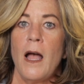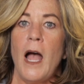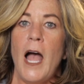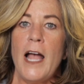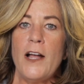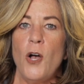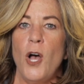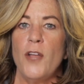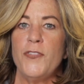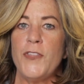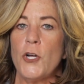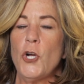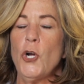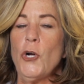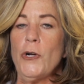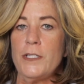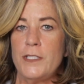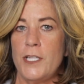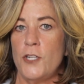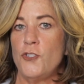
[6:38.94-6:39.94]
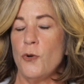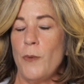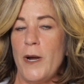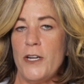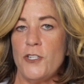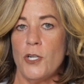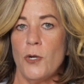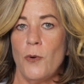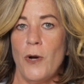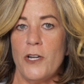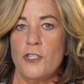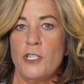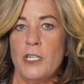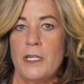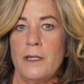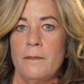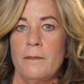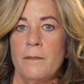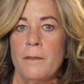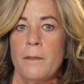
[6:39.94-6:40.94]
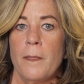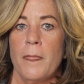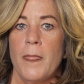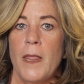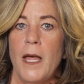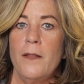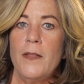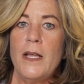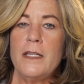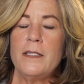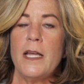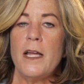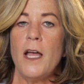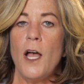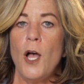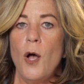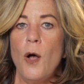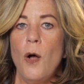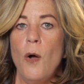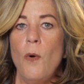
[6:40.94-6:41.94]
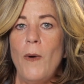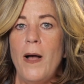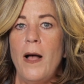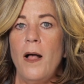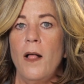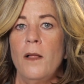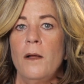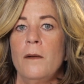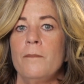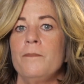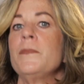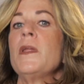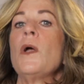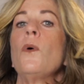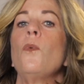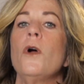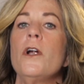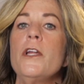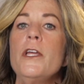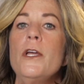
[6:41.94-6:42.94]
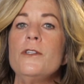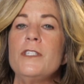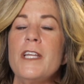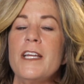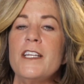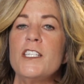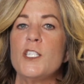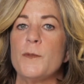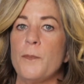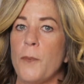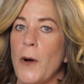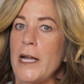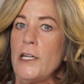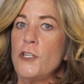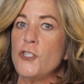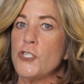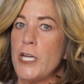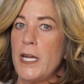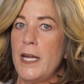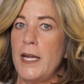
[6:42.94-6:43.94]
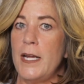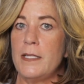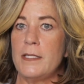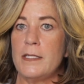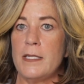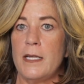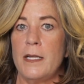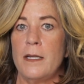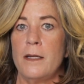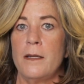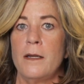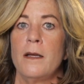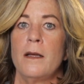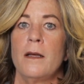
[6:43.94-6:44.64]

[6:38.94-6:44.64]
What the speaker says: I call it the current situation question. And they say, "Oh, well, we're using spreadsheets and